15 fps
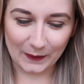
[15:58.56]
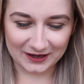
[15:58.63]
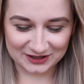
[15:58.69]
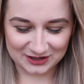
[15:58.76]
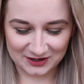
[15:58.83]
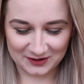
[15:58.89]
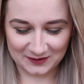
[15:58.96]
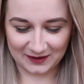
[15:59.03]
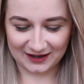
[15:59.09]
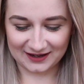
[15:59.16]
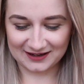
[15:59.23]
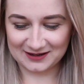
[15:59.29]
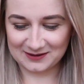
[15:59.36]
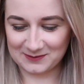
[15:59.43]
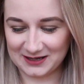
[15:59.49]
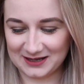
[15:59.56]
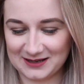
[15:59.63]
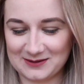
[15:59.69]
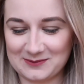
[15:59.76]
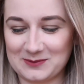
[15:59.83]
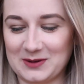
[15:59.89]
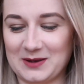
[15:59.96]
I'll show you again in a minute,
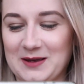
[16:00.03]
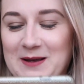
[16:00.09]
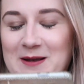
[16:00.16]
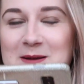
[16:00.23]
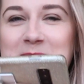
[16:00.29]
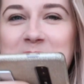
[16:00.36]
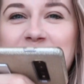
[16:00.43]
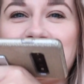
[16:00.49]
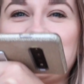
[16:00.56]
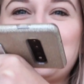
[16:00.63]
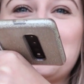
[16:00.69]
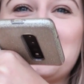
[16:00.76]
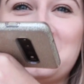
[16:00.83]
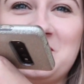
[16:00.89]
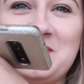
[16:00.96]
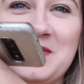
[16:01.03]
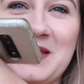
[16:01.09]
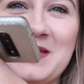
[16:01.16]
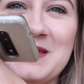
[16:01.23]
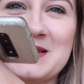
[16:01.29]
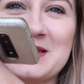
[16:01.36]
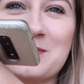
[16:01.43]
but
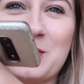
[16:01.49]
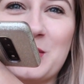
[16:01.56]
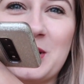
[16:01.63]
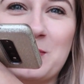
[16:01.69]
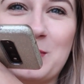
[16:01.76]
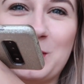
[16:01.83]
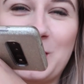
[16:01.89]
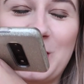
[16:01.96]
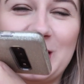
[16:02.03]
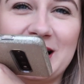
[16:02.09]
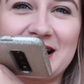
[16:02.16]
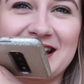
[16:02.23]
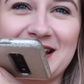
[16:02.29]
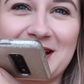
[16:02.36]
that's pretty clear